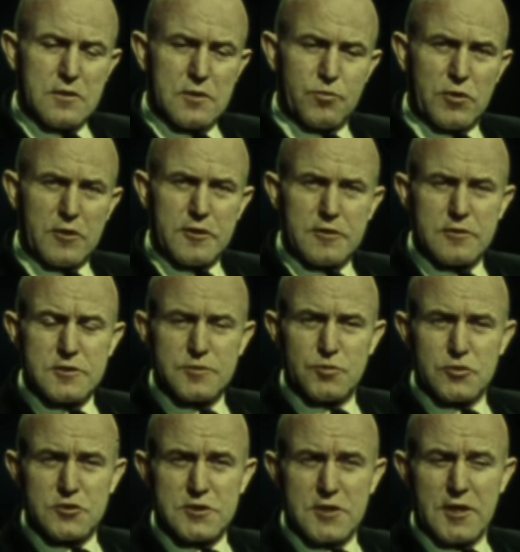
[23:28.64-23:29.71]
The Polaris
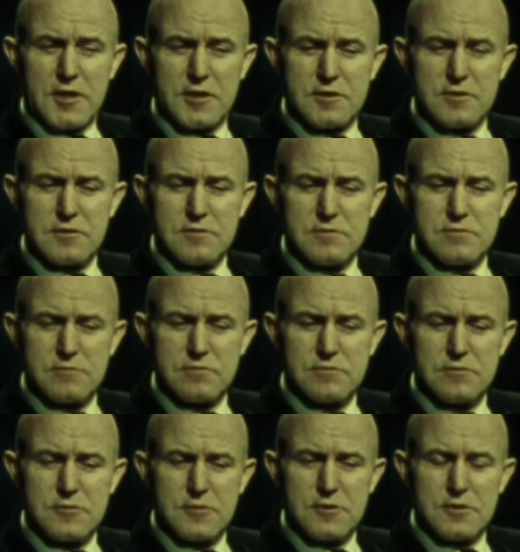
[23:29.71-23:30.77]
Poseidon,
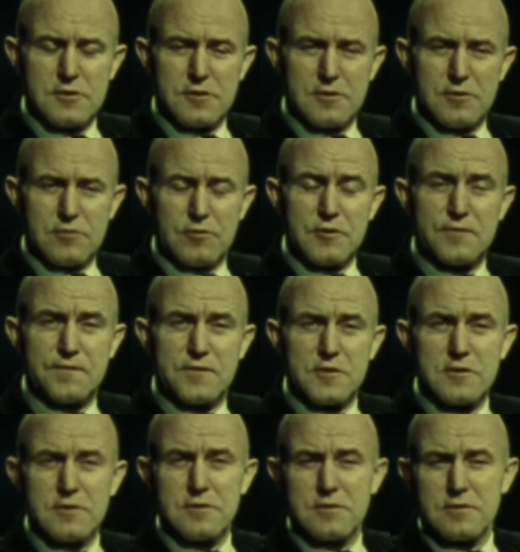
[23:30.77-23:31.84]
we
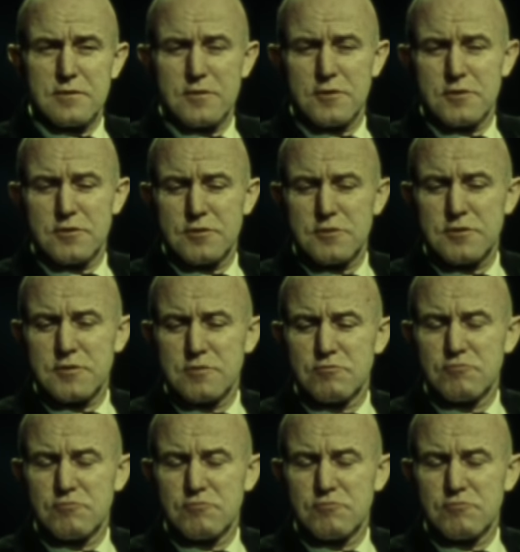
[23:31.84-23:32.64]
feel, is